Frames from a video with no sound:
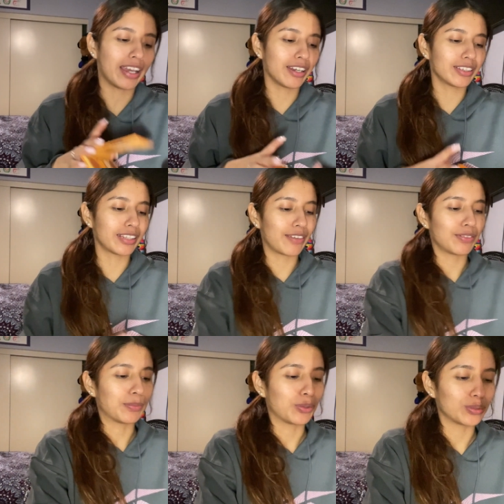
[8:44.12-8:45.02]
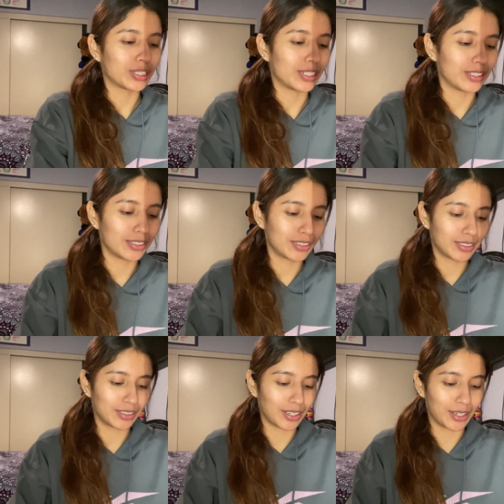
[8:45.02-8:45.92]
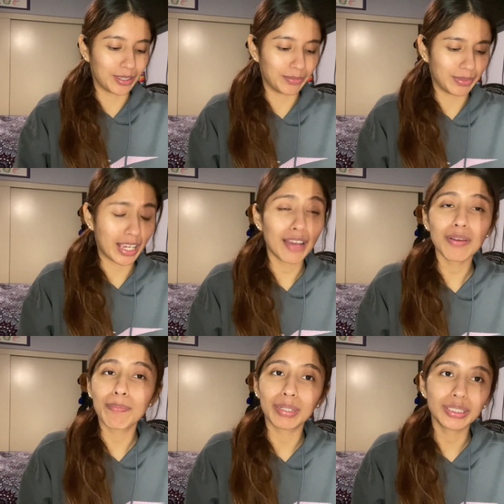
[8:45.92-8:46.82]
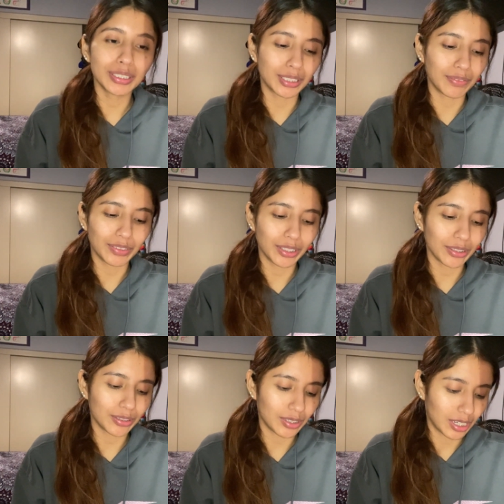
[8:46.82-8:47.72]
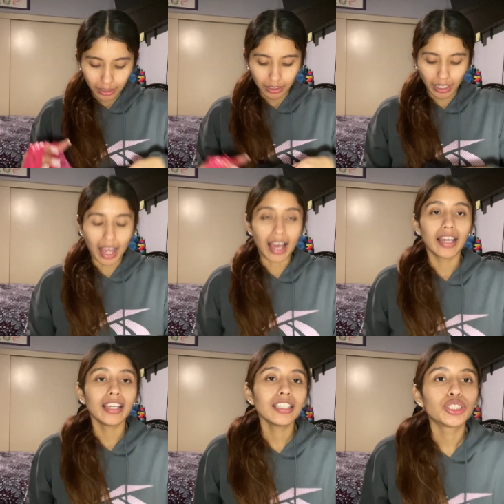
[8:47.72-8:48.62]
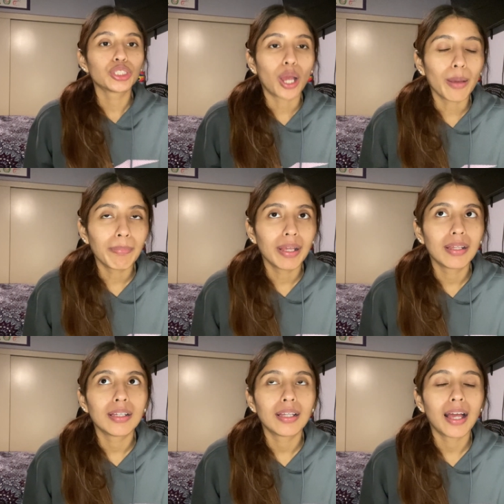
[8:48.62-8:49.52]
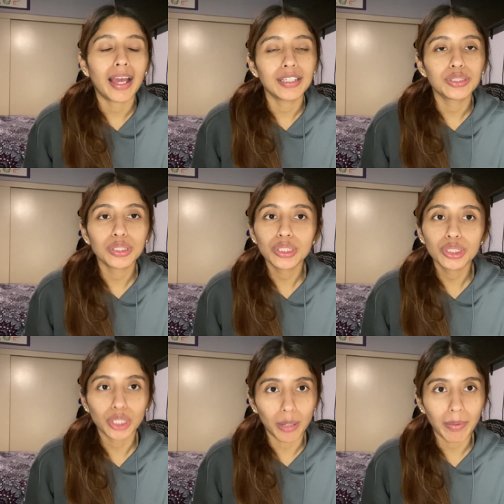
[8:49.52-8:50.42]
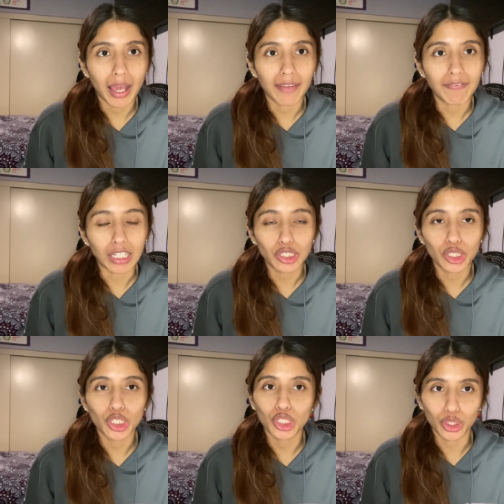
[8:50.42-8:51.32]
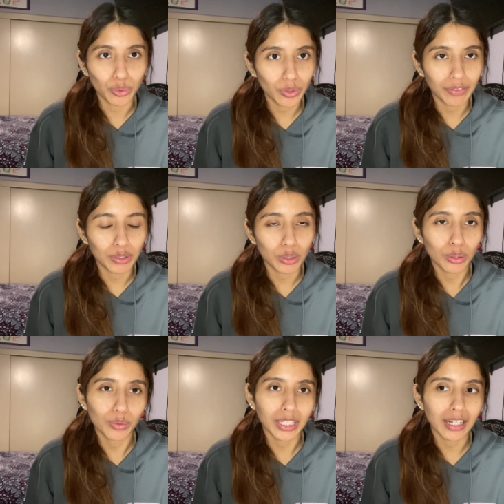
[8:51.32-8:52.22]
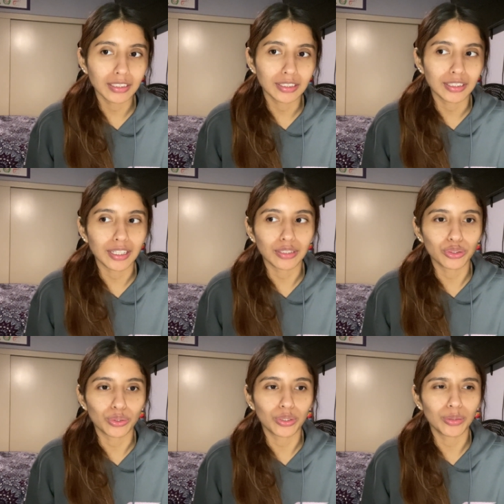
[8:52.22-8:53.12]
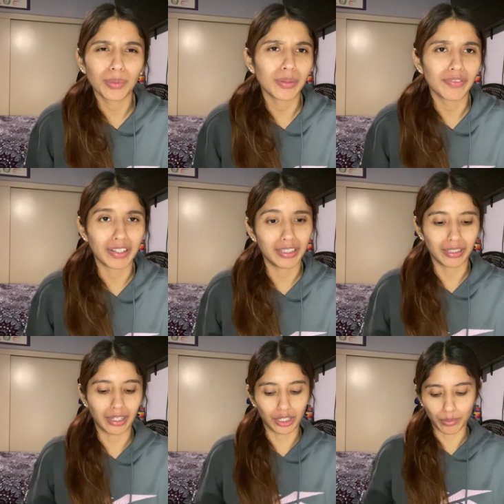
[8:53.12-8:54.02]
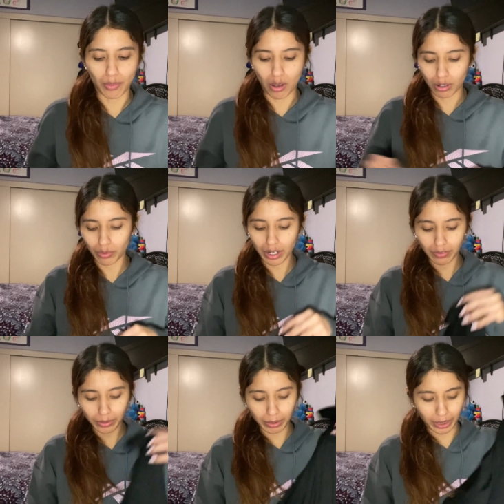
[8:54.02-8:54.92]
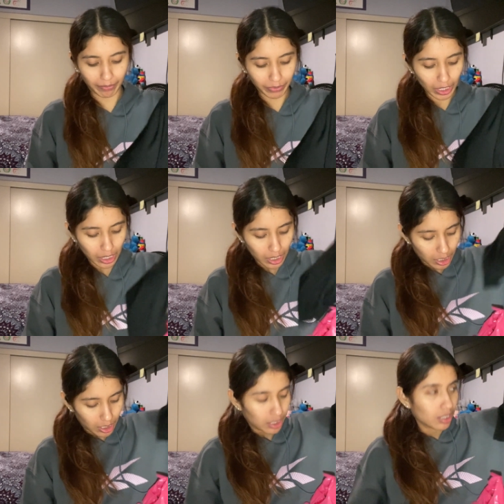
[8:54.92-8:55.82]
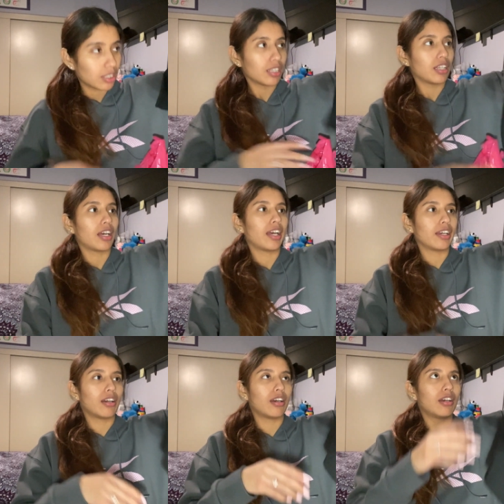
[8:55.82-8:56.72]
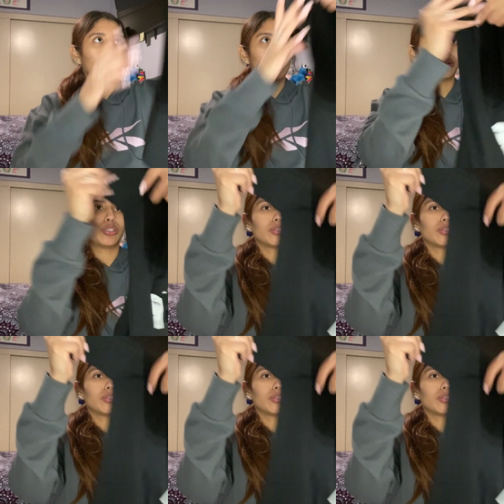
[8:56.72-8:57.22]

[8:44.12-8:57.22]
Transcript: I got that from Ulta. Um, they have a bunch of stuff there though. I shop, I usually shop at Fashion Q. If you don't know what that is, it's like a store. You probably find it in like your mall or whatever, but I got a turtle,